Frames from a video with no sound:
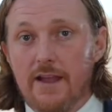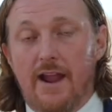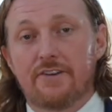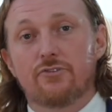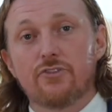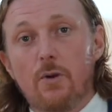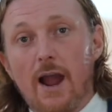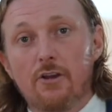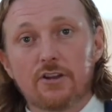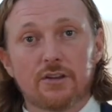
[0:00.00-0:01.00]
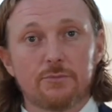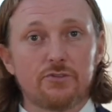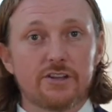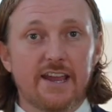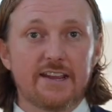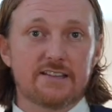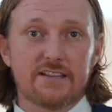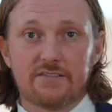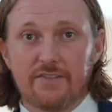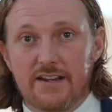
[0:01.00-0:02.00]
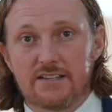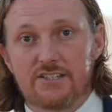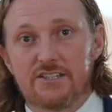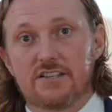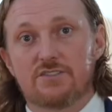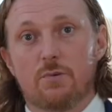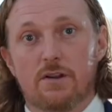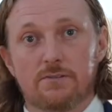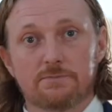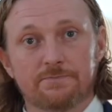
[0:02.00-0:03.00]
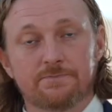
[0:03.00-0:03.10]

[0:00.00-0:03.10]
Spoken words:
and you'll know how to communicate the advantages as well.